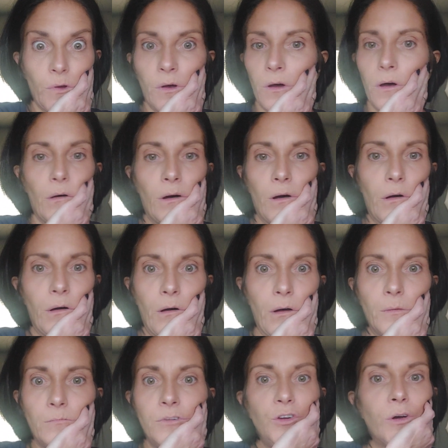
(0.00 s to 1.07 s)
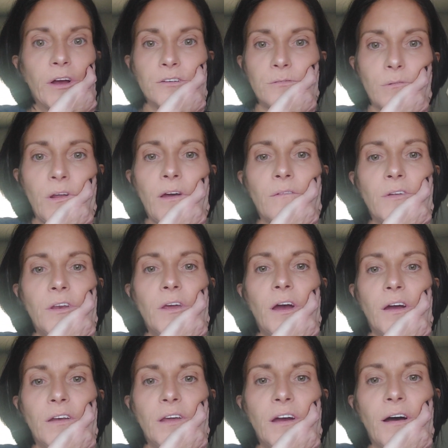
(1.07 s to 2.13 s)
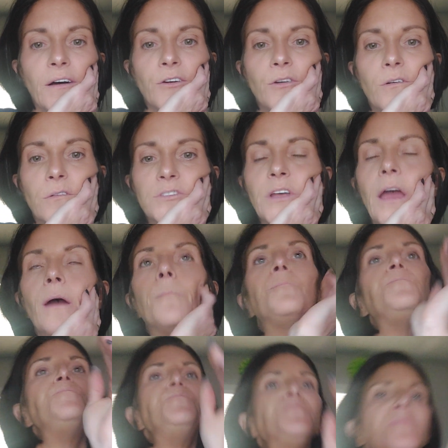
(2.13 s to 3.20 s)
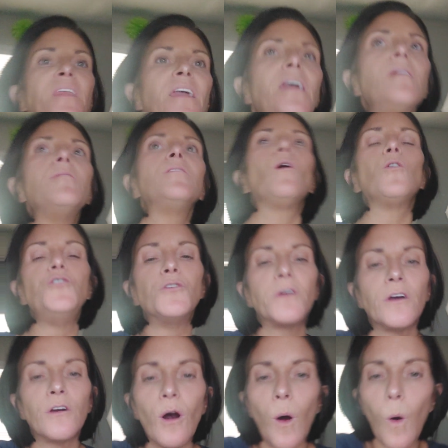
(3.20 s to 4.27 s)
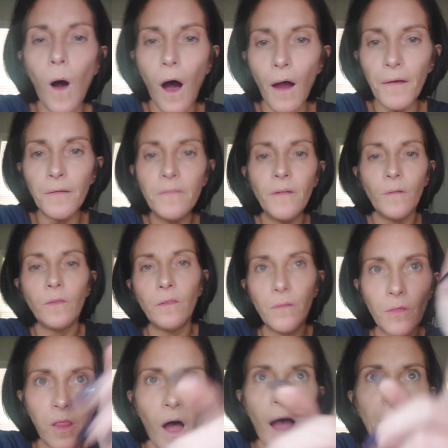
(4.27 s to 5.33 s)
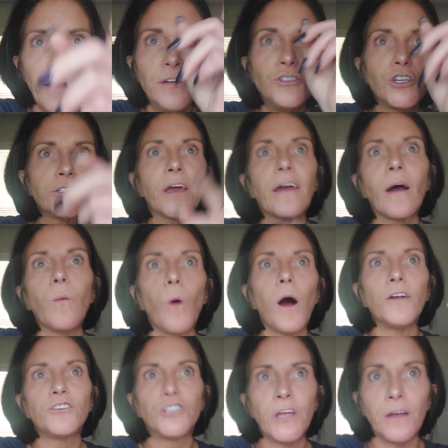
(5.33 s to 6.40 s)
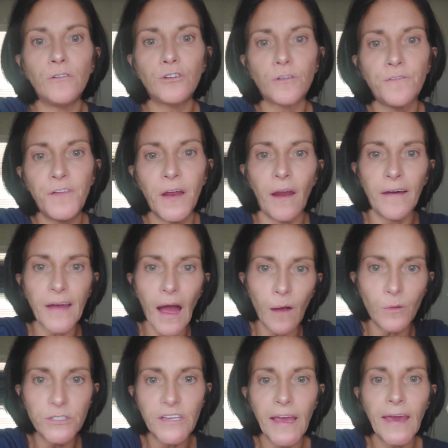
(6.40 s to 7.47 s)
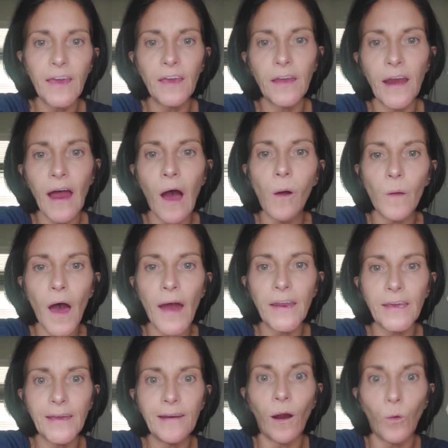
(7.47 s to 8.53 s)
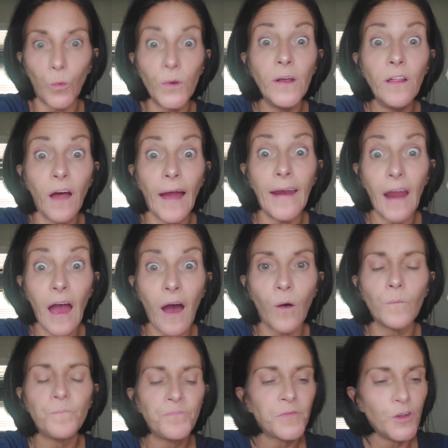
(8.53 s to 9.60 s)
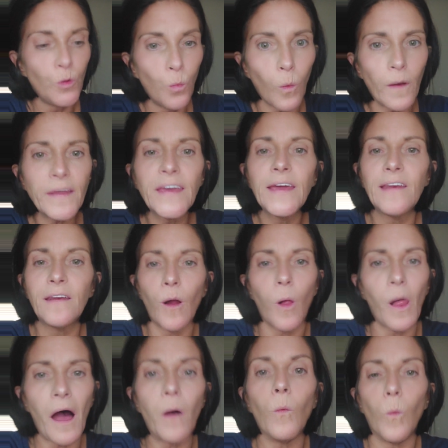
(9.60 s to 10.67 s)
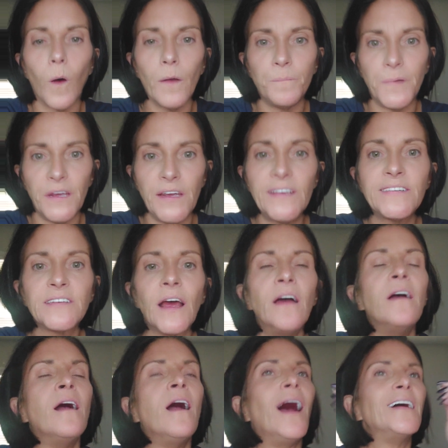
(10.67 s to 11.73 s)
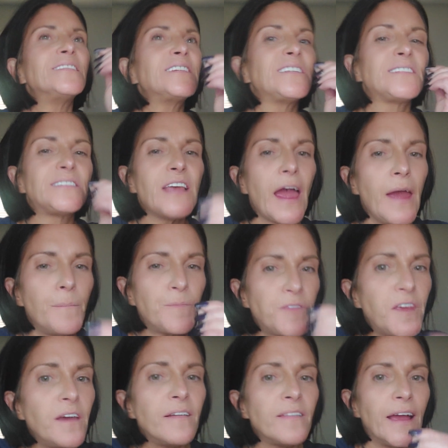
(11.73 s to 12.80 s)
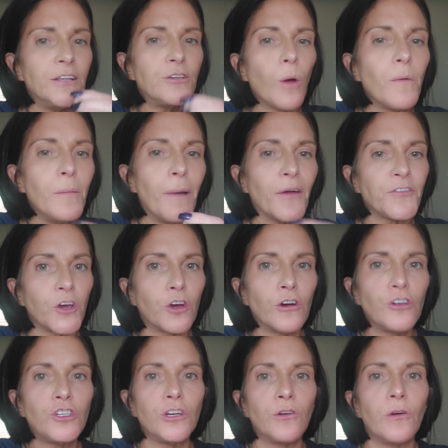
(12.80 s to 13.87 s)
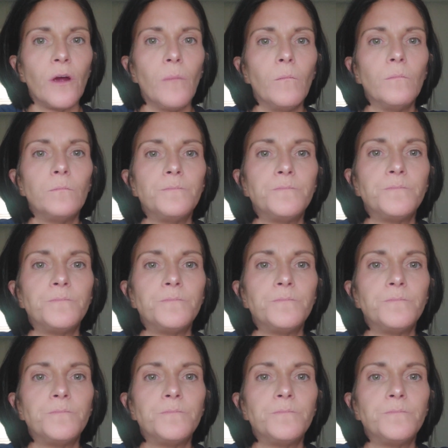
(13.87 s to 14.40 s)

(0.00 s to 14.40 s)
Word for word: Oh, you guys don't have any idea how nervous I am. Even though you can go online, just like I watched Denture Fit, a guy was taking it out and how to get a reline out. You want to get it all out in one piece. That's the same thing they told me about the cushion grip.